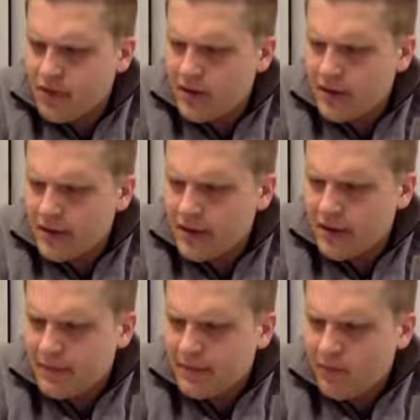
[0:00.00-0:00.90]

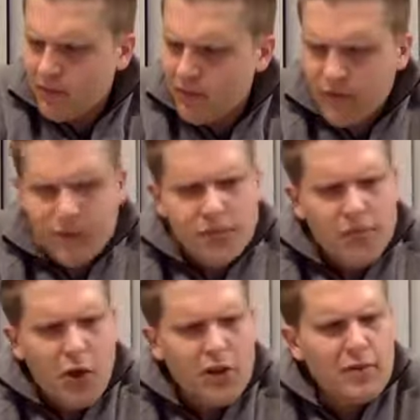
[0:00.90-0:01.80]
A
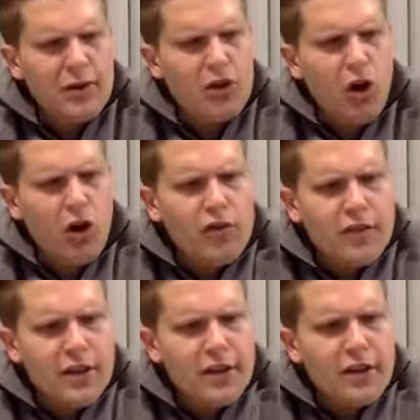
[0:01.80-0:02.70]
little bit of
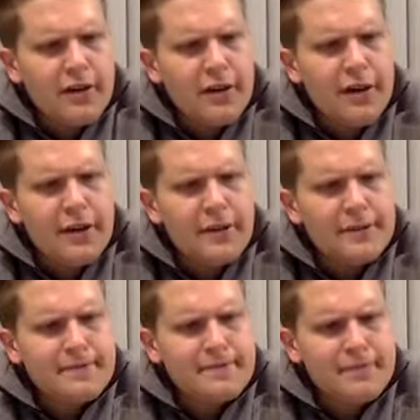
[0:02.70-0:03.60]
coffee in there
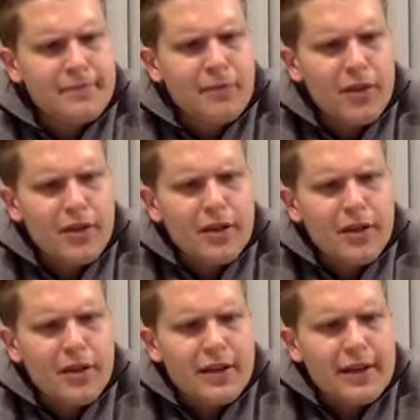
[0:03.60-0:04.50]
now.
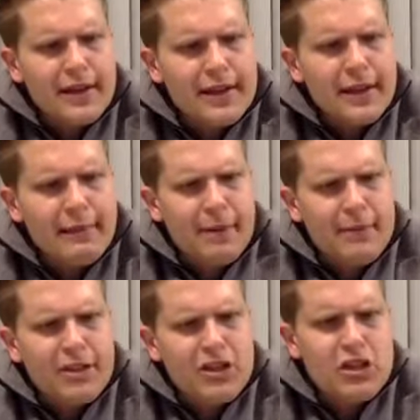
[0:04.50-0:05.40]
I
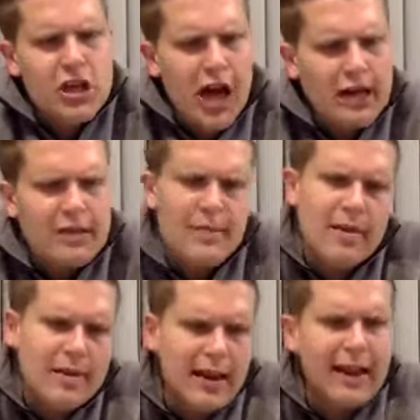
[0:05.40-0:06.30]
mentioned chocolate,
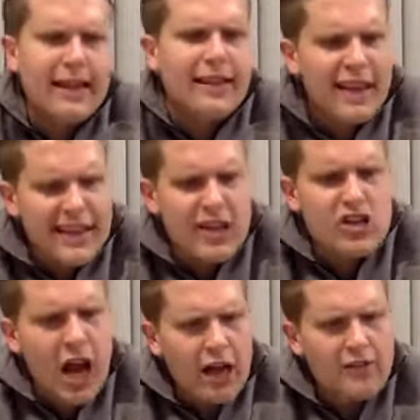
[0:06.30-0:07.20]
maybe like that
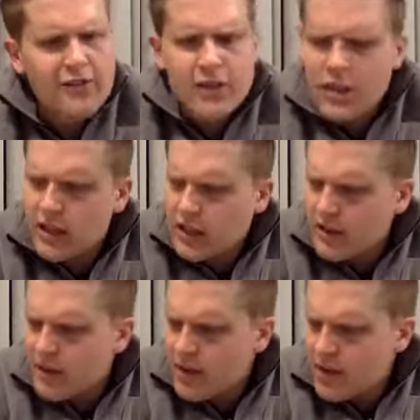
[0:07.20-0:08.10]
chocolate vanilla.
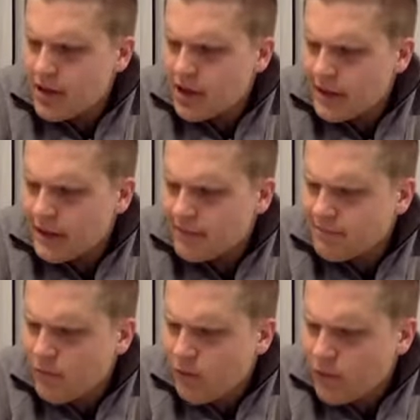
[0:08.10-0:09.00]
Maybe
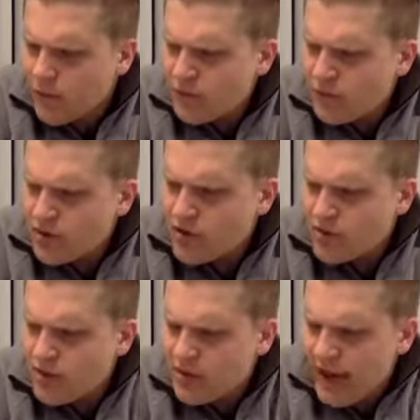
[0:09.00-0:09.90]
there's
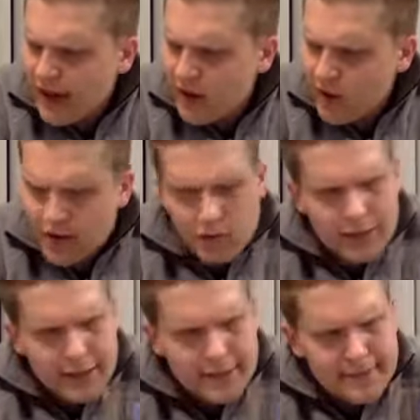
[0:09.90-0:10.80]
some tobacco as
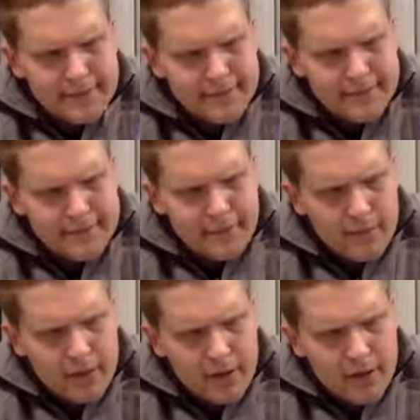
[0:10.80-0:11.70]
well.
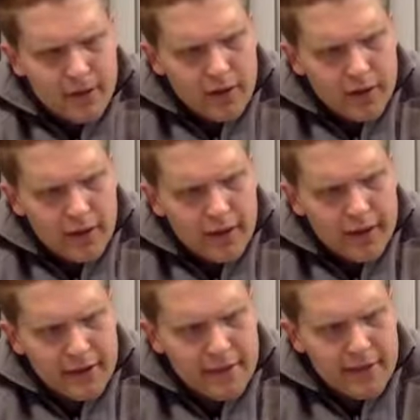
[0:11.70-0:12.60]

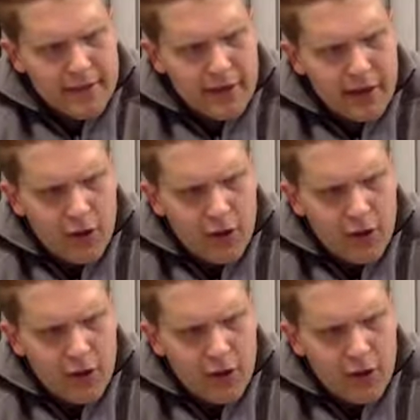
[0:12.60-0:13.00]
A little bit of that